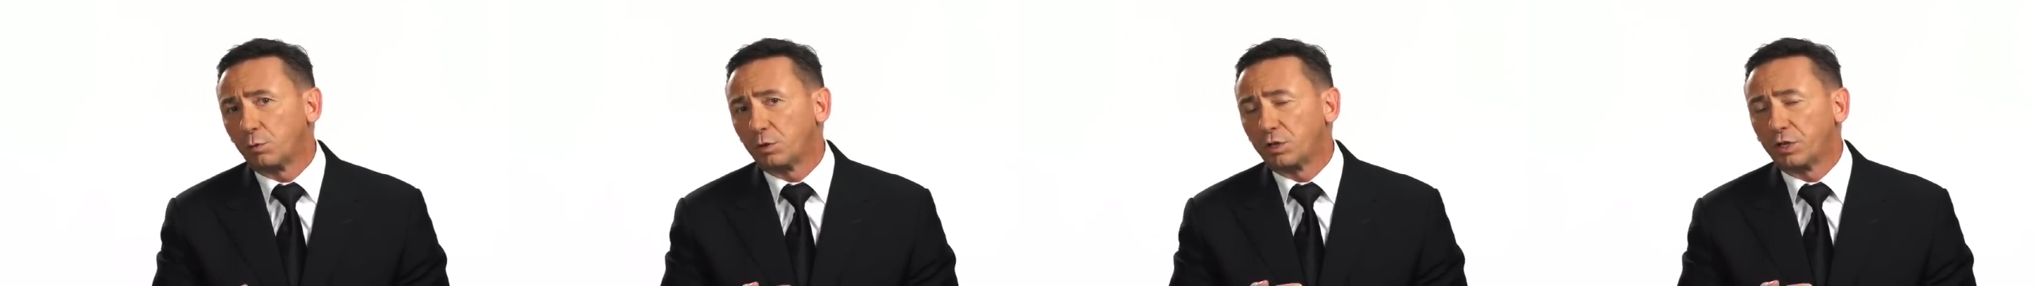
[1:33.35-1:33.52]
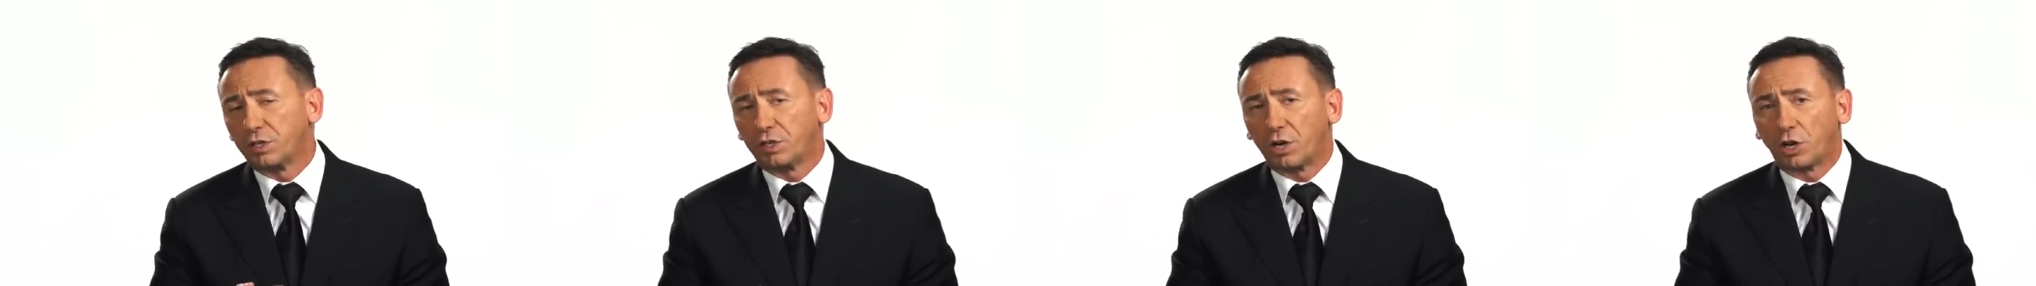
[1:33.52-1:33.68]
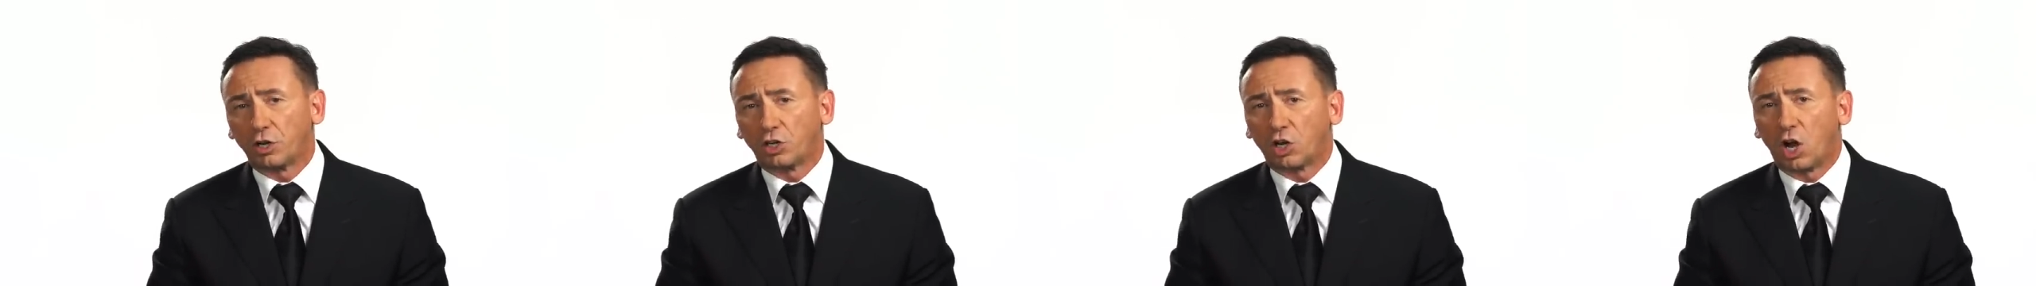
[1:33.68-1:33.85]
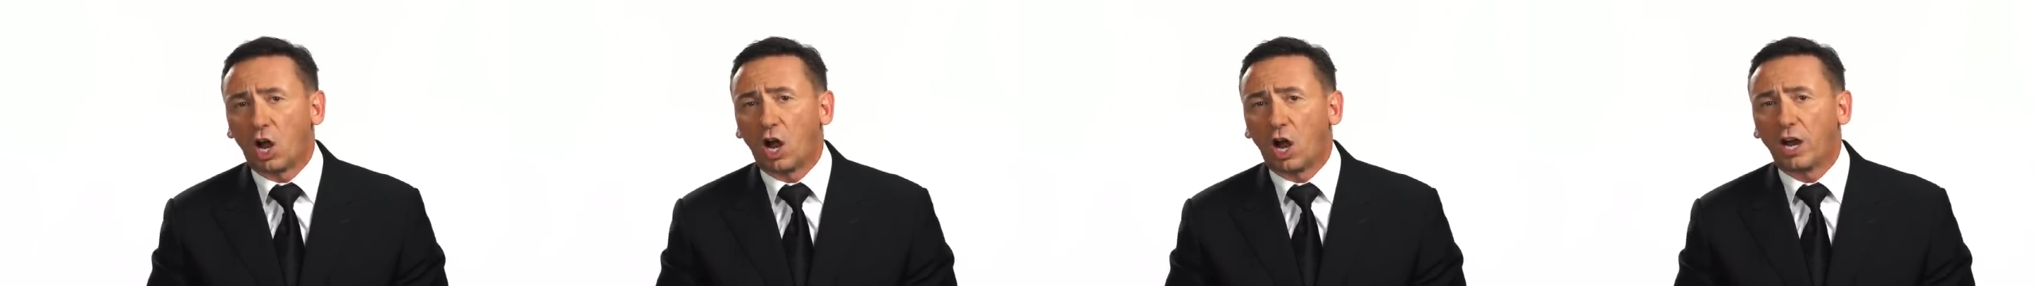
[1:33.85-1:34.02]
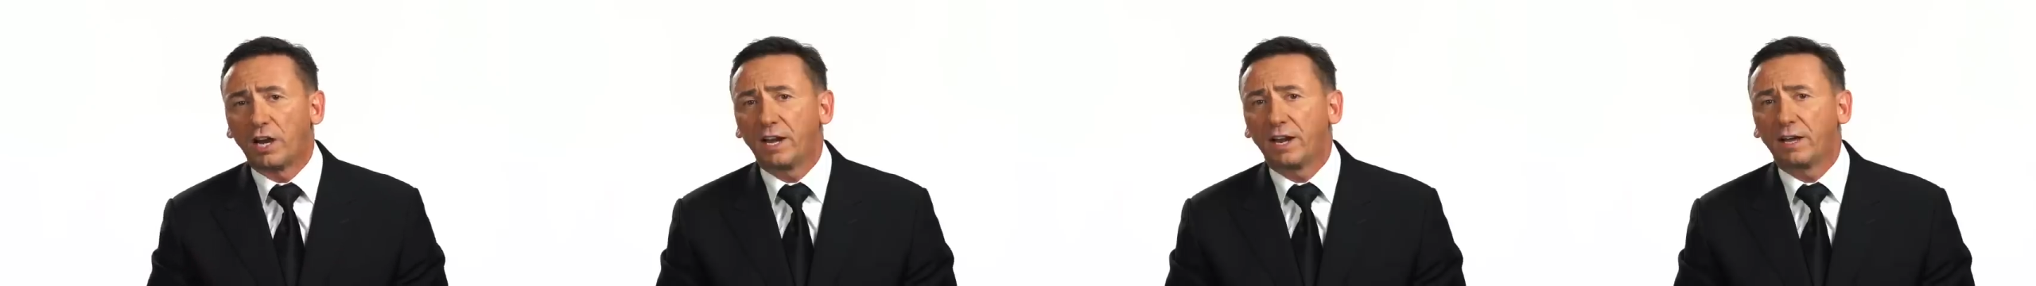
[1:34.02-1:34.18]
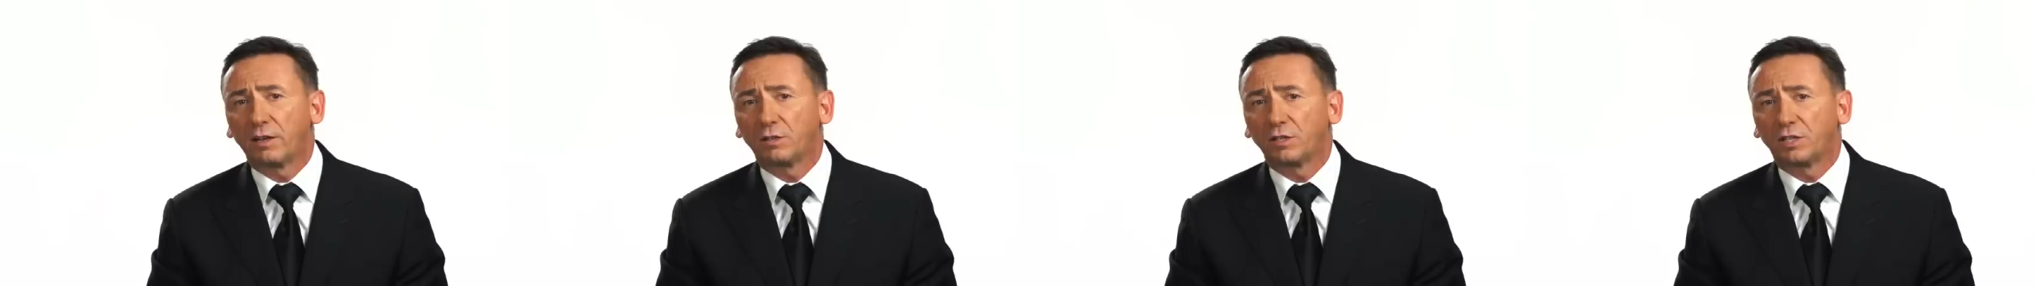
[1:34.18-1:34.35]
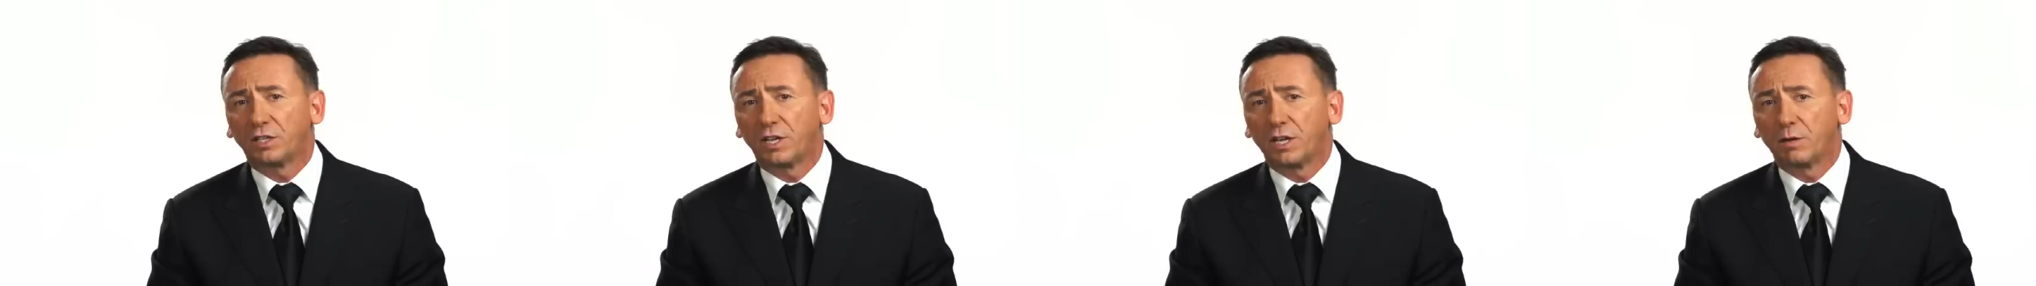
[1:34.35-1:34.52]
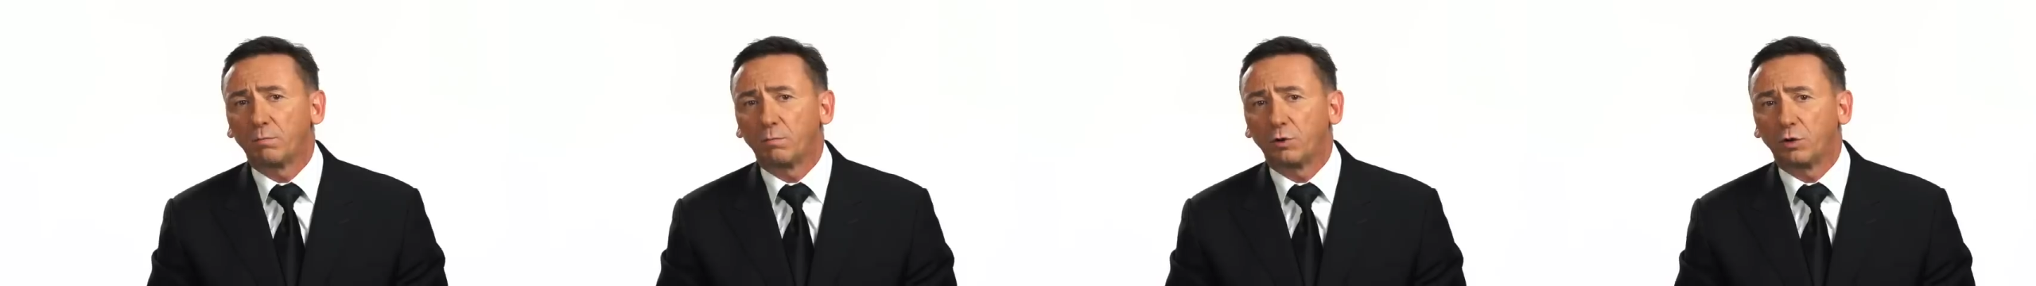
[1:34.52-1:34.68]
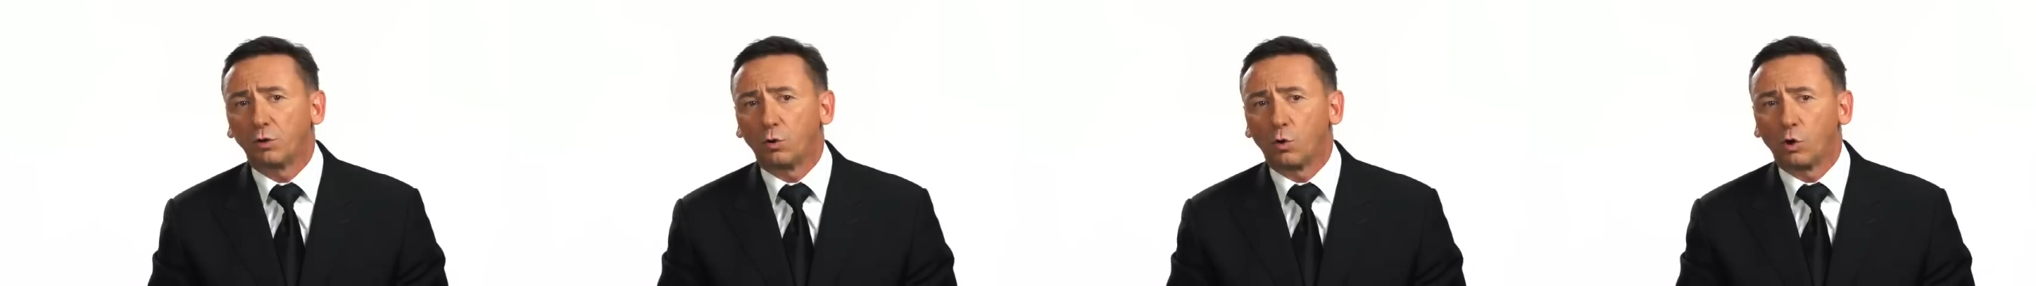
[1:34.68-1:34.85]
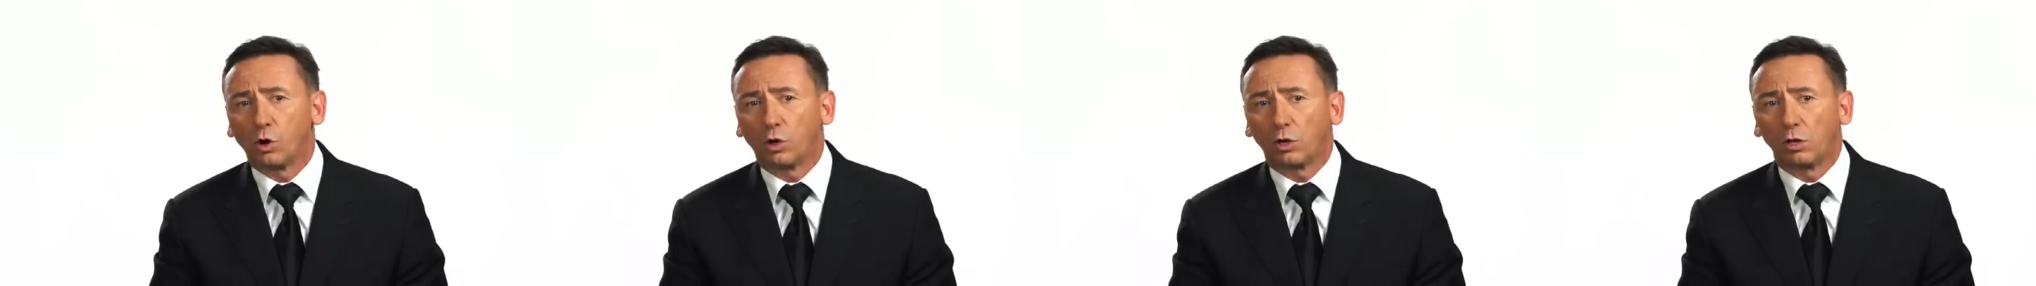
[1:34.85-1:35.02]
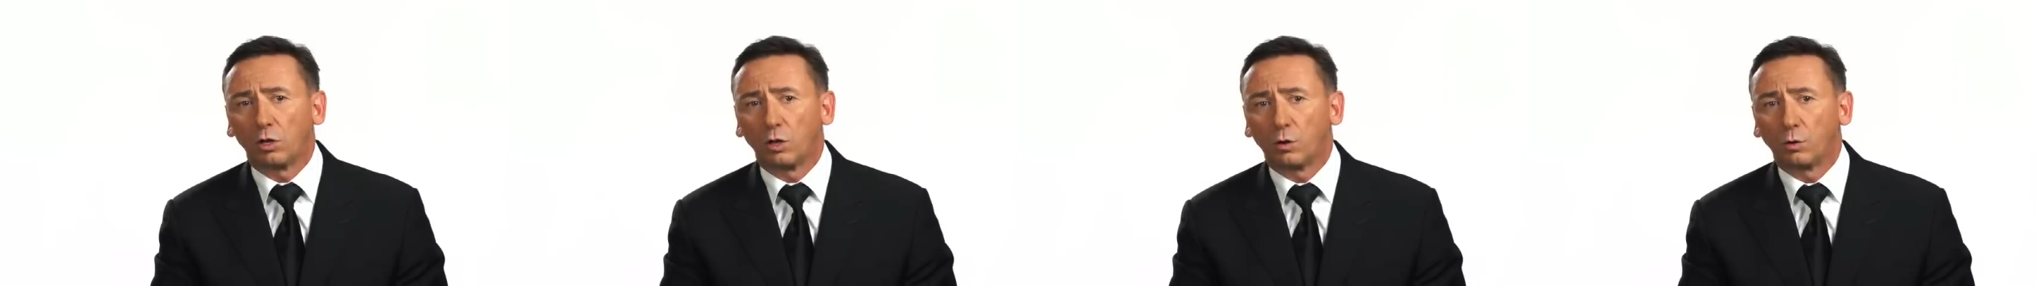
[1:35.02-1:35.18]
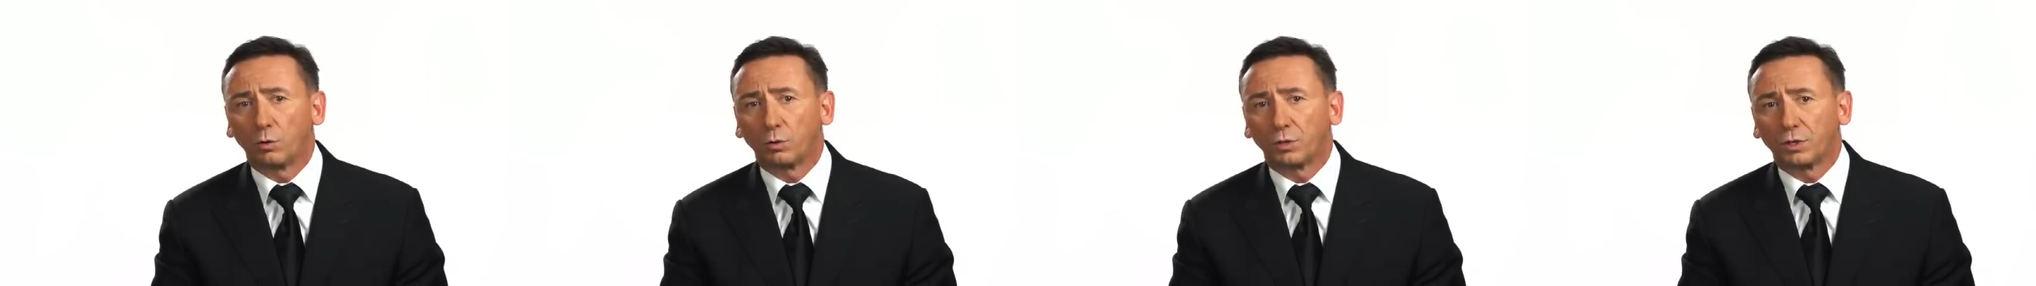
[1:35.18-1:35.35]
which is our tie-down statement or
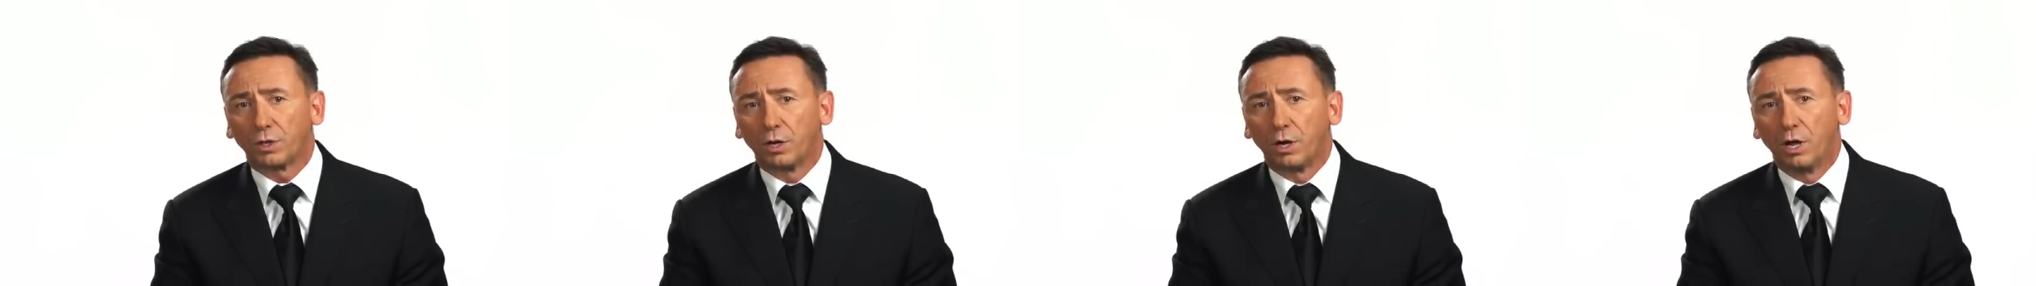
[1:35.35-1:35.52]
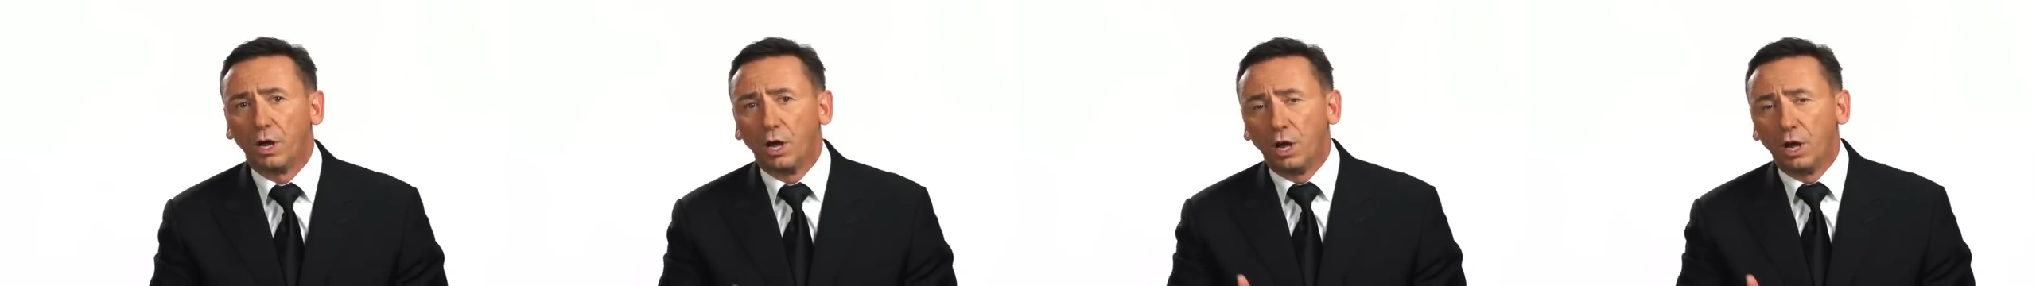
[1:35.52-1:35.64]
close.